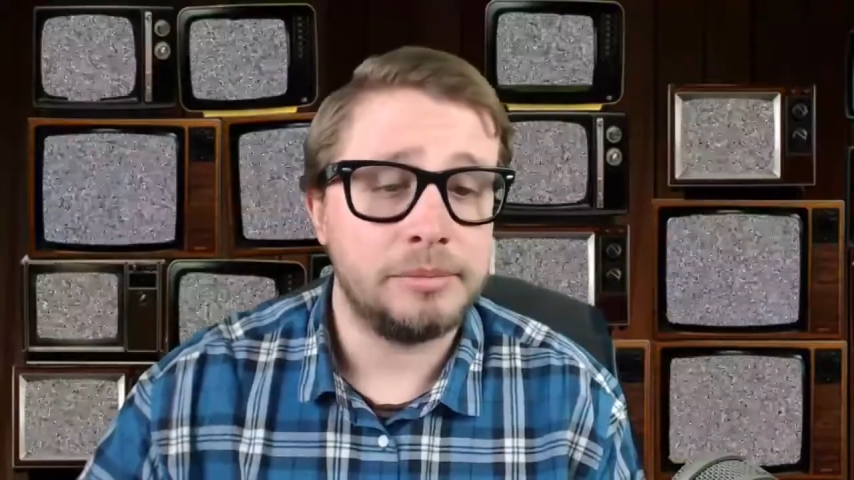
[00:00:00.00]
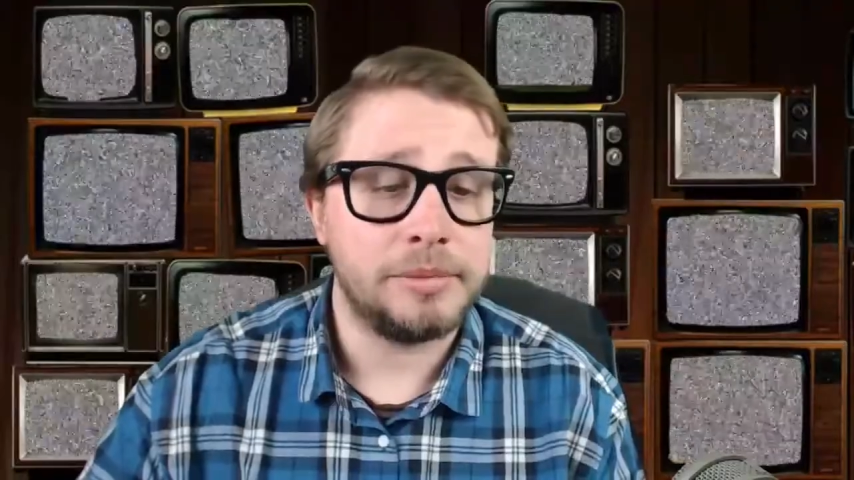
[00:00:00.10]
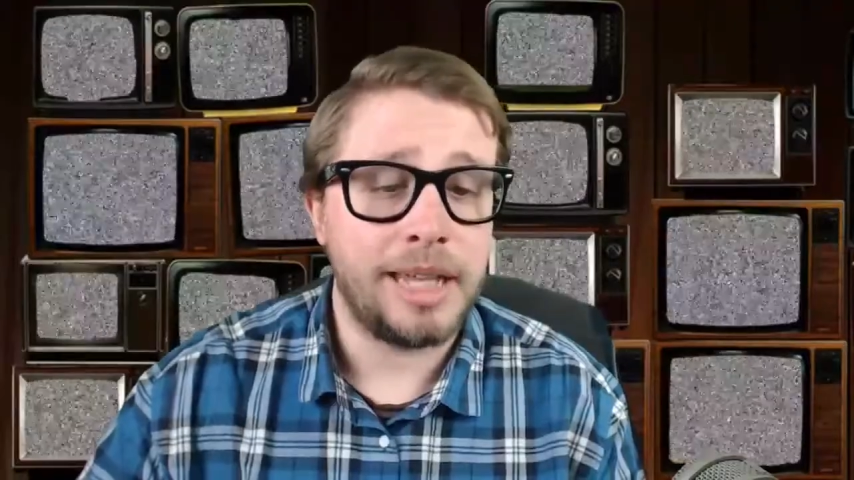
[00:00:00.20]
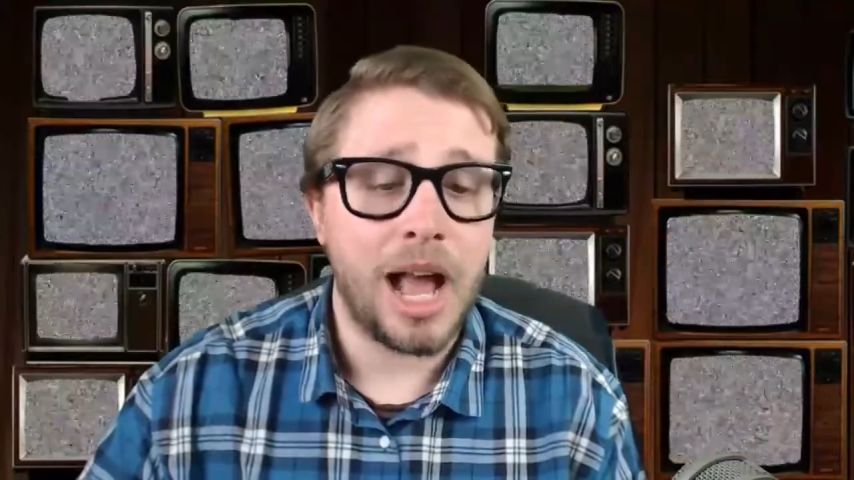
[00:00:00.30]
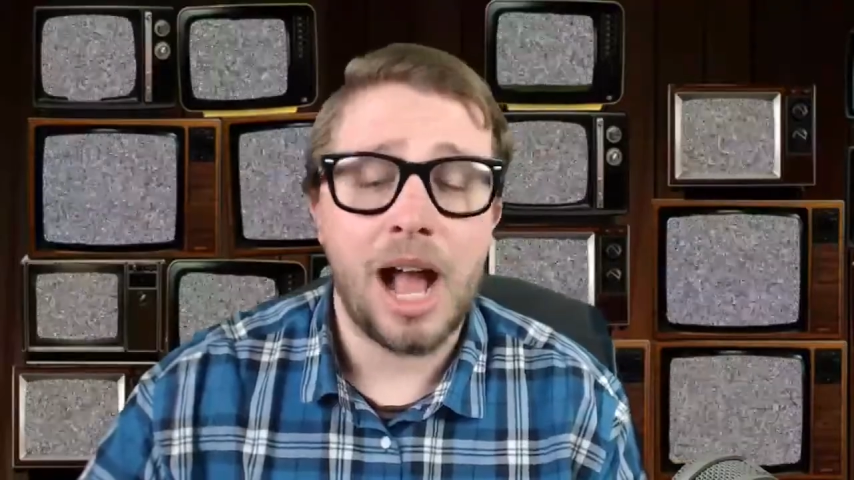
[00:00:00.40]

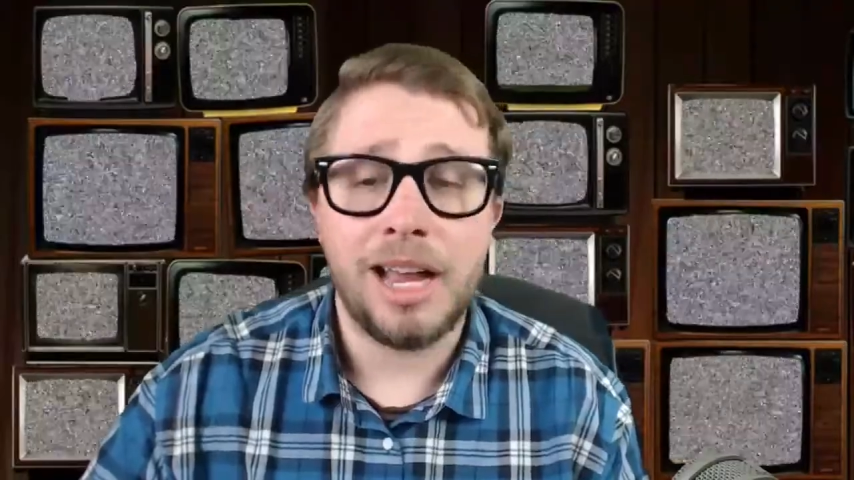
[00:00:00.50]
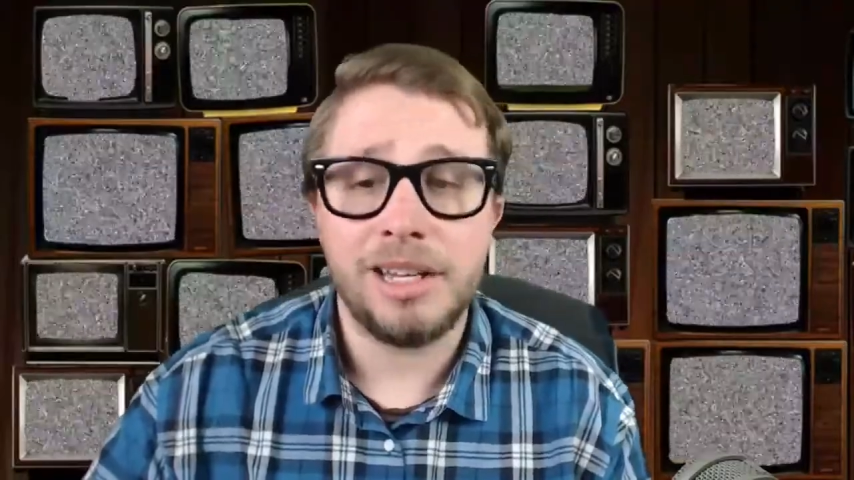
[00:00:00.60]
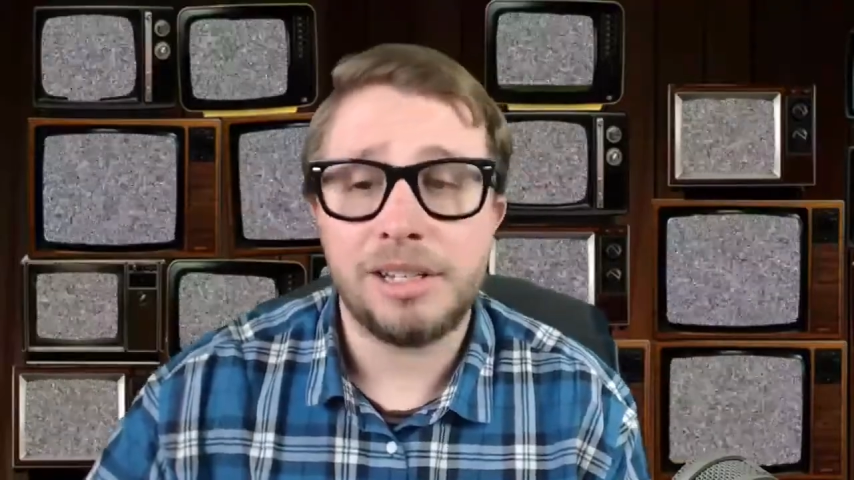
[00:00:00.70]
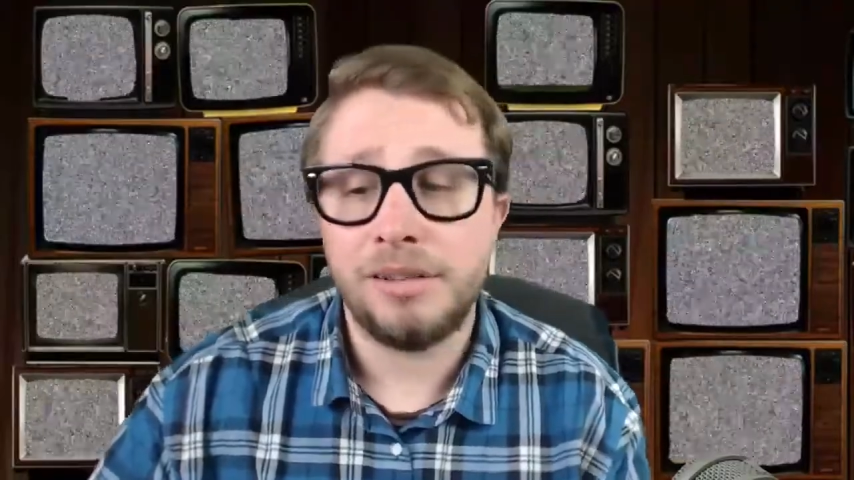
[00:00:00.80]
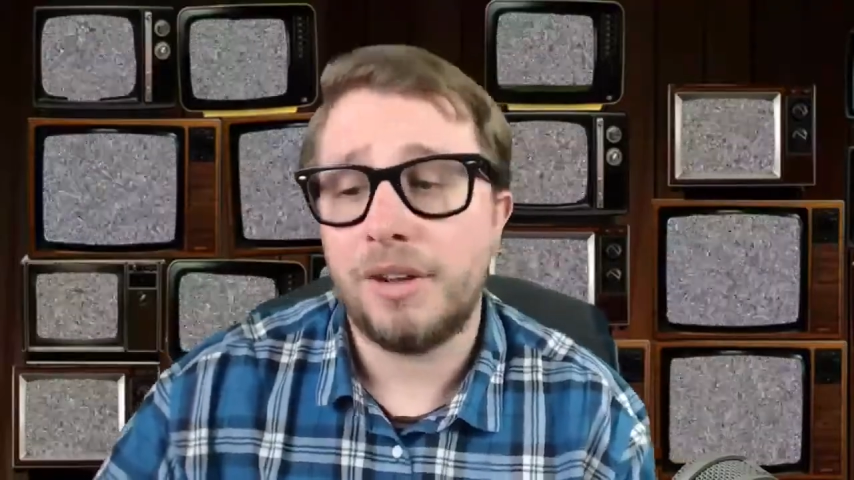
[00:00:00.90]

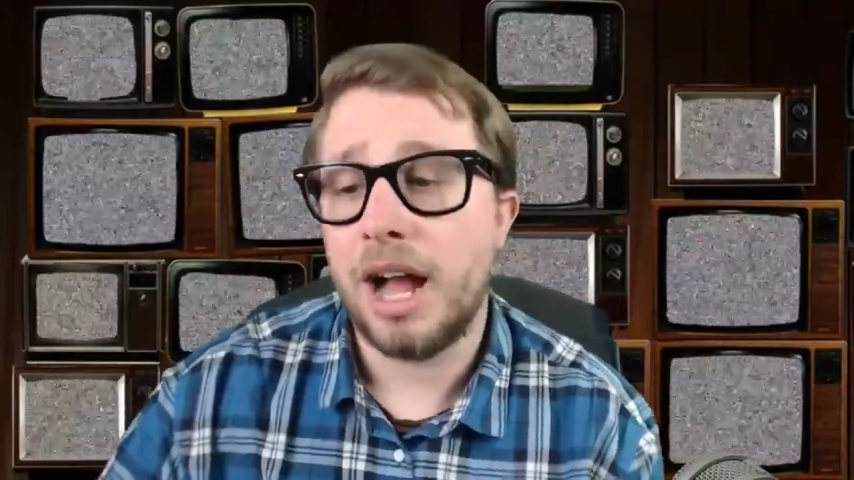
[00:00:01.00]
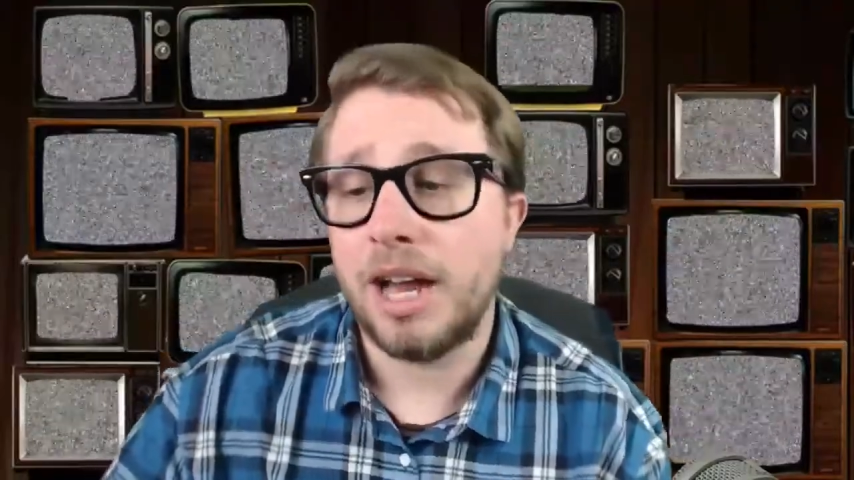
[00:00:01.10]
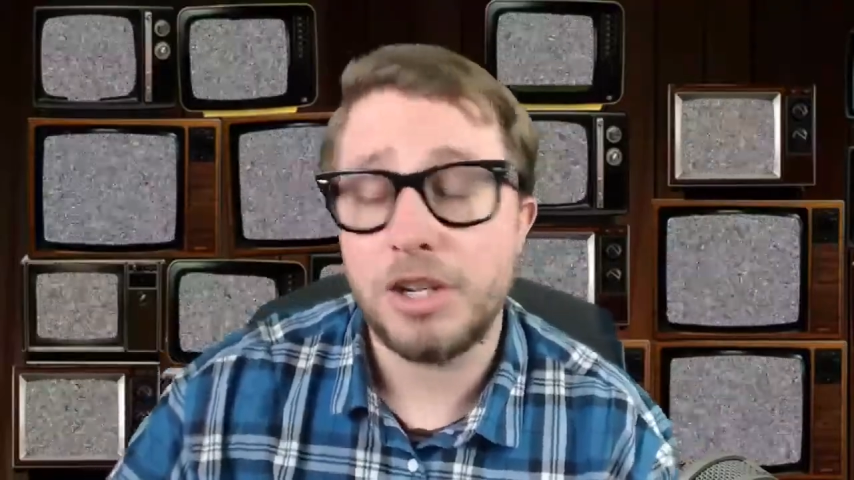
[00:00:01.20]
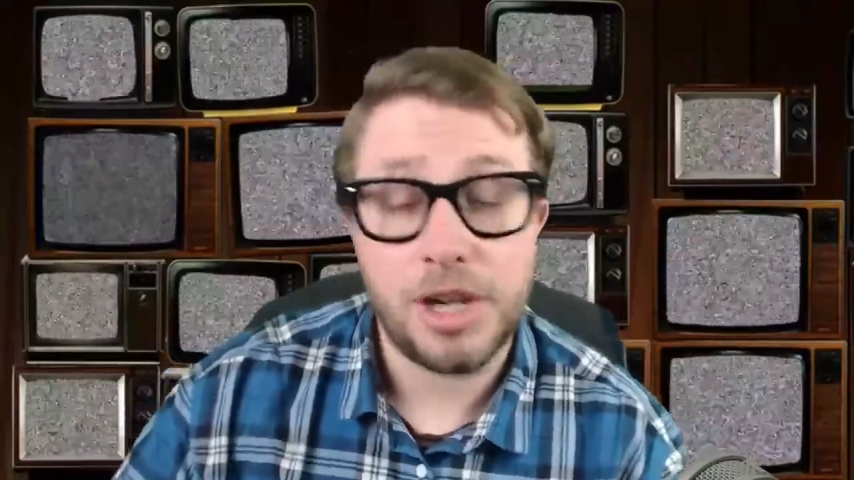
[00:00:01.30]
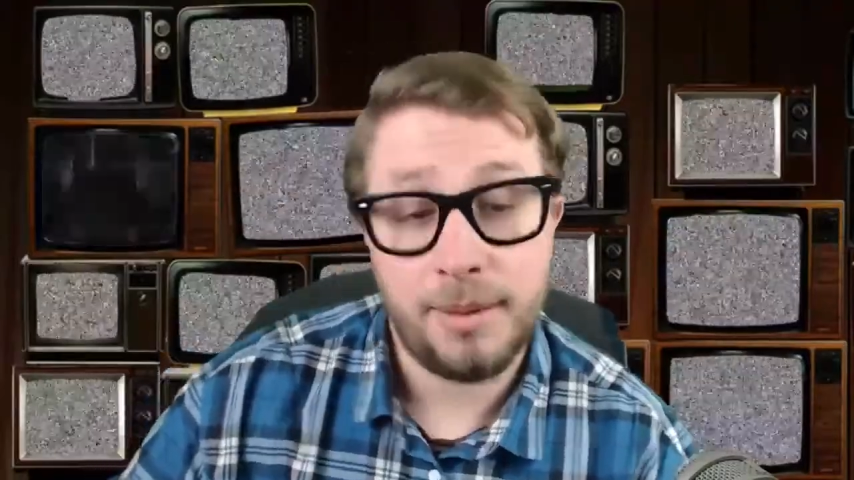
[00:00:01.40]
highest of high
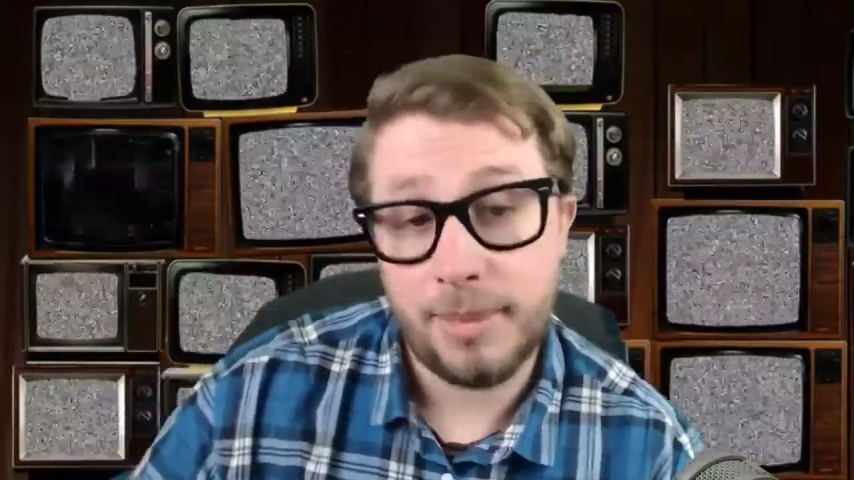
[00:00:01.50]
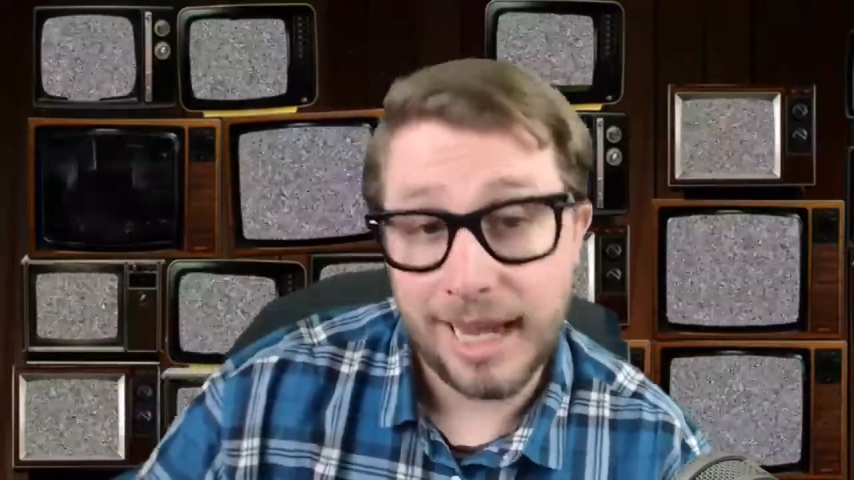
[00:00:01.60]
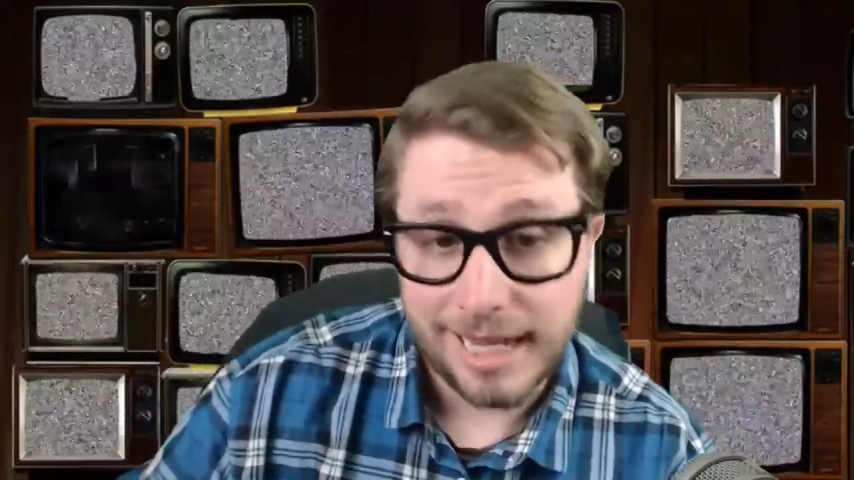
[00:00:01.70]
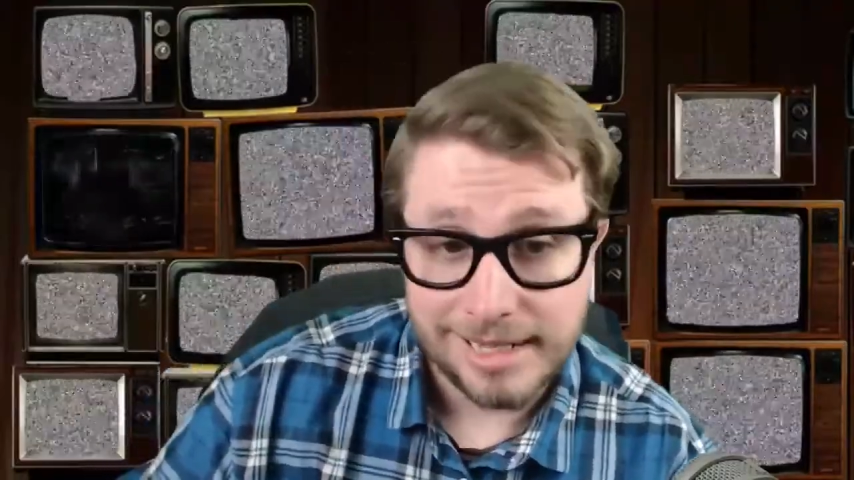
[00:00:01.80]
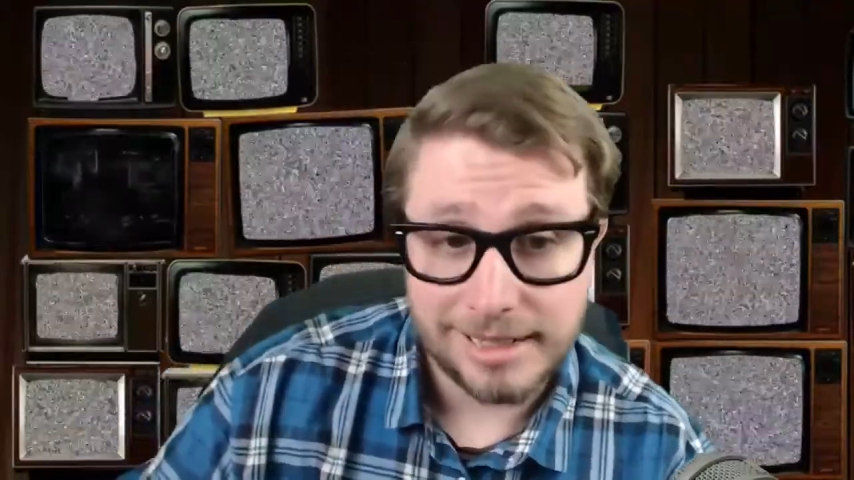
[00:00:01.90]

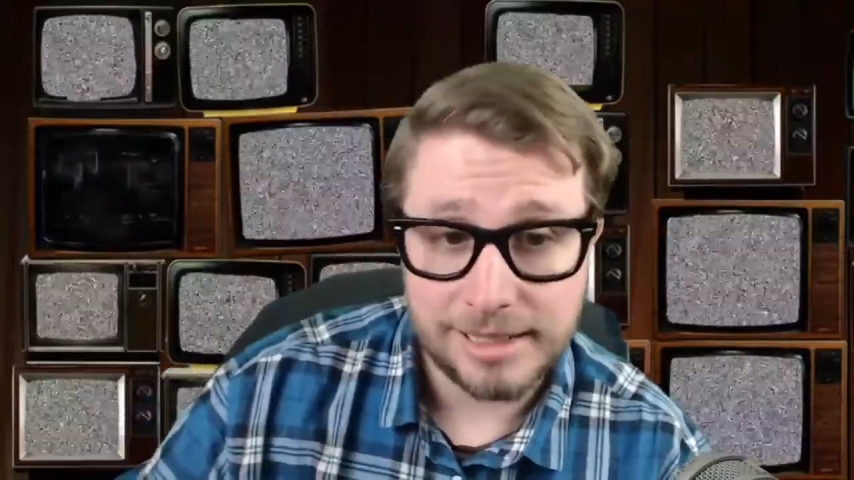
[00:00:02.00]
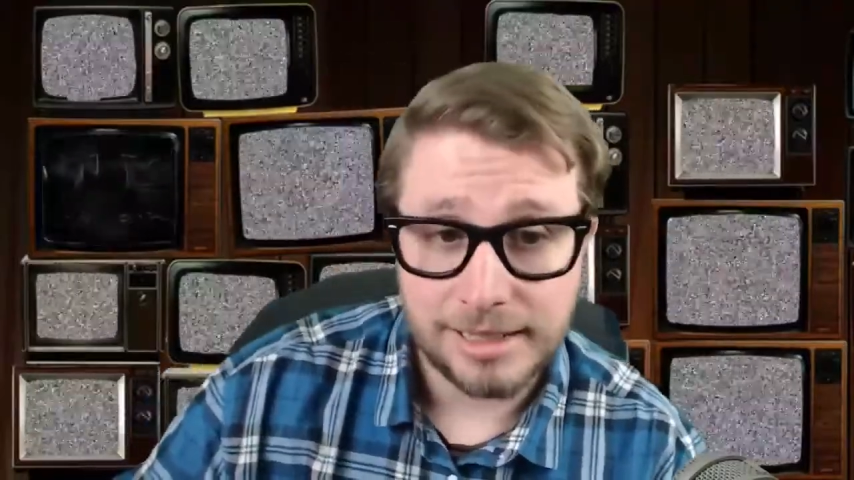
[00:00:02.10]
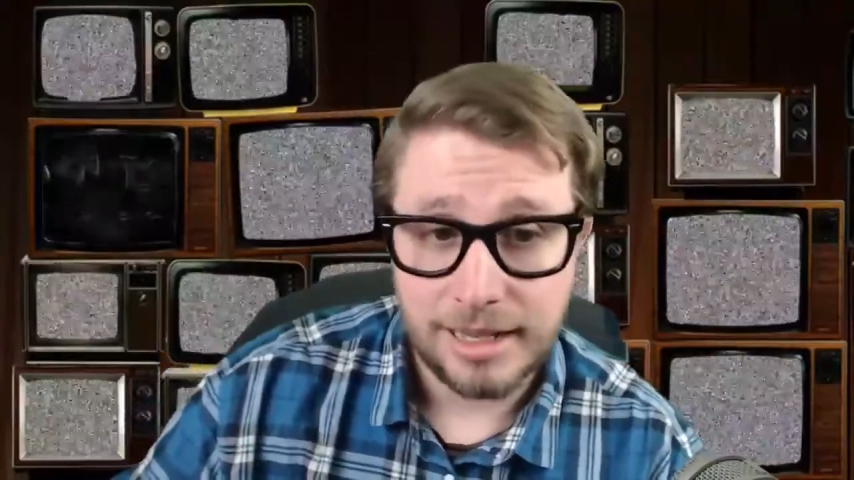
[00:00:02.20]
champagnes,